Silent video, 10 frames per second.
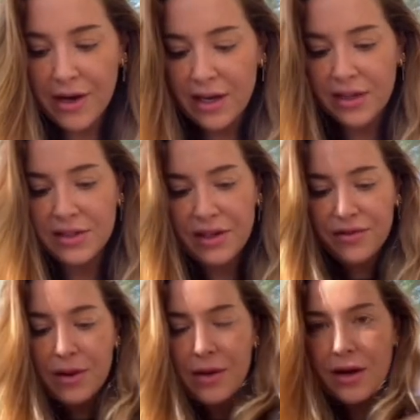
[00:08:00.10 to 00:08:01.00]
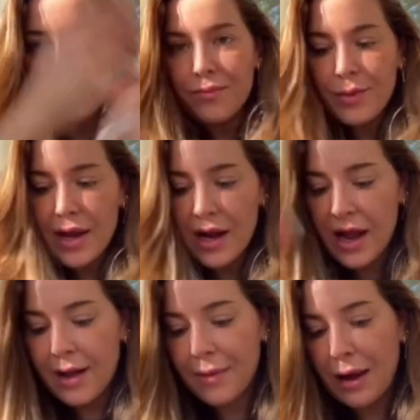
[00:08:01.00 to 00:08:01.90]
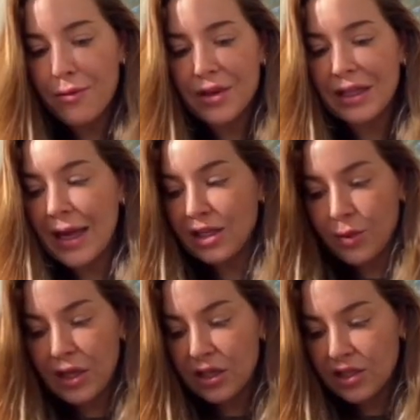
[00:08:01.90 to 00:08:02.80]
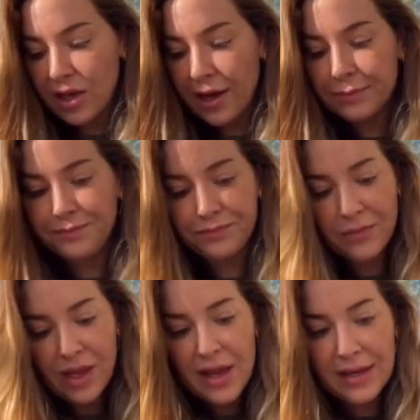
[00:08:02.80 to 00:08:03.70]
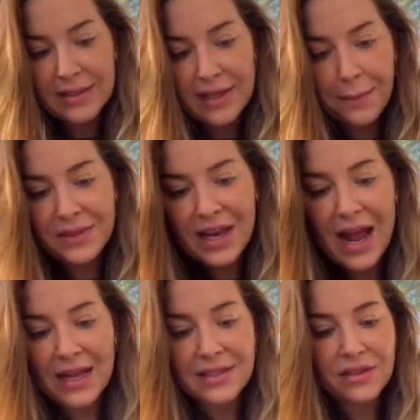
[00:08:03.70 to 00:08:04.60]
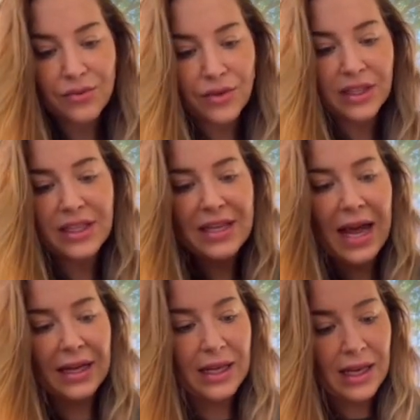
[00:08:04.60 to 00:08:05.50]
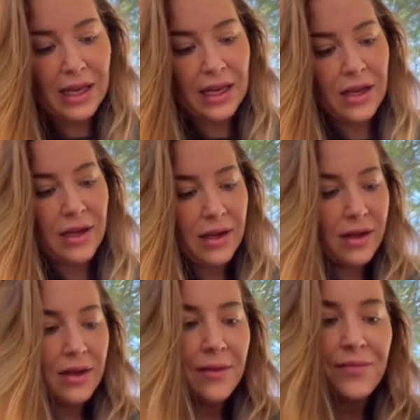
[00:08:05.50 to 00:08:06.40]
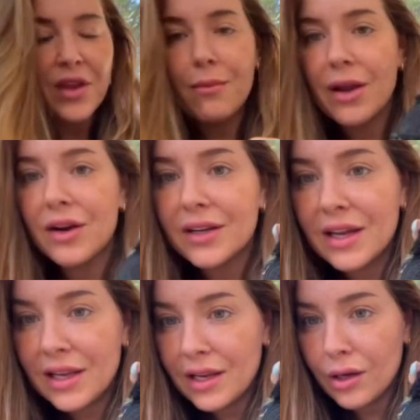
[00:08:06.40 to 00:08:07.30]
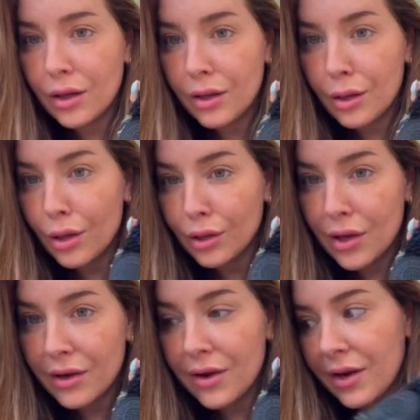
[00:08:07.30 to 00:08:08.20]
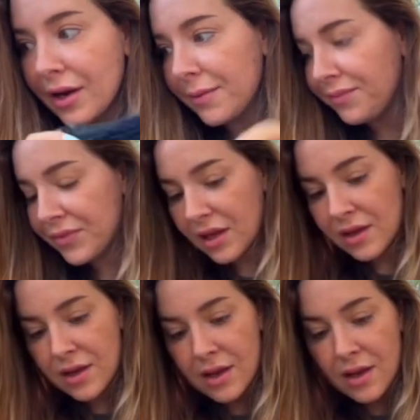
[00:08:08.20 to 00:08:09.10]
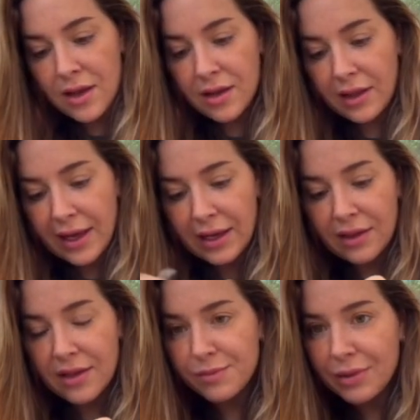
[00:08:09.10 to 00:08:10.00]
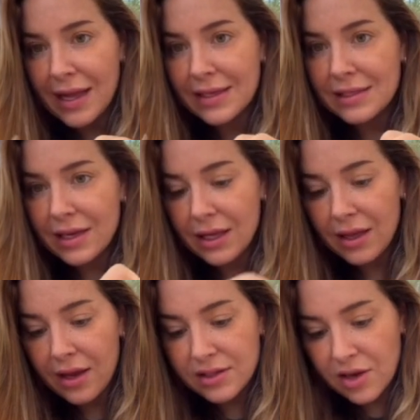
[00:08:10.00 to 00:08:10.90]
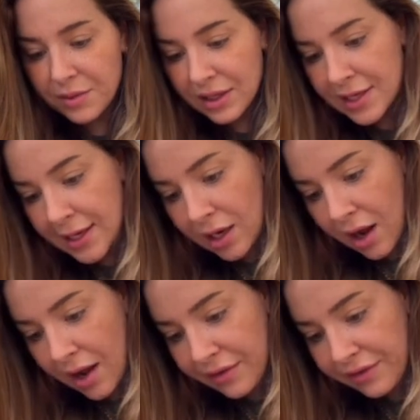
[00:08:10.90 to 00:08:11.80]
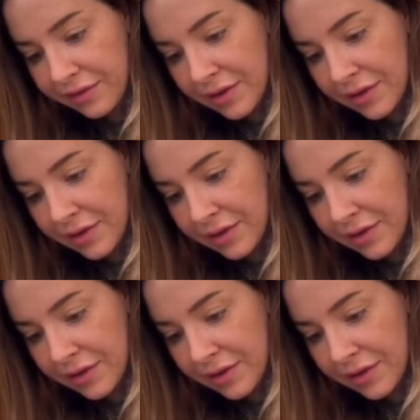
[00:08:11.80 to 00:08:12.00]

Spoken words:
Eagle stuff when I'm there. But I really like the way it looked on, except it has this really tacky American Eagle logo here, like in this plastic thing. So I'm going to take it off